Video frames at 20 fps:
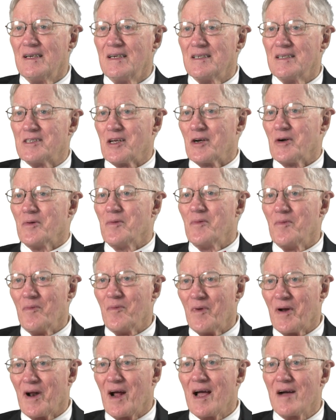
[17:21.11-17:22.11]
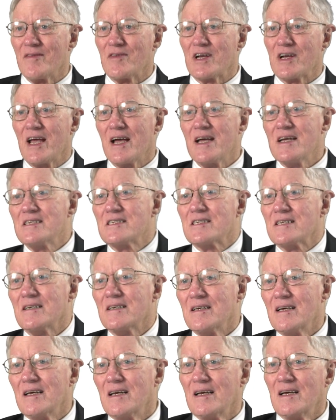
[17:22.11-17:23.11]
So when I have a case
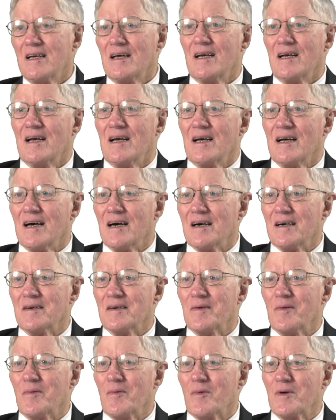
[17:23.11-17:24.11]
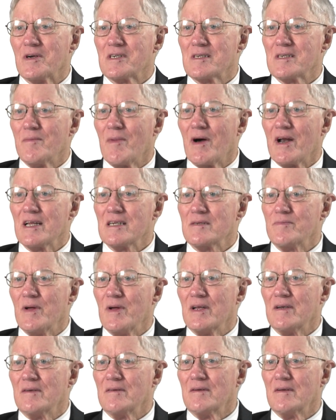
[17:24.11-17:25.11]
where somebody's
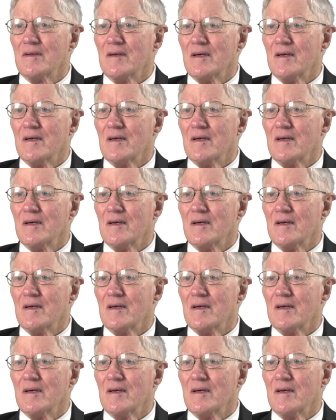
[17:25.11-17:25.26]
been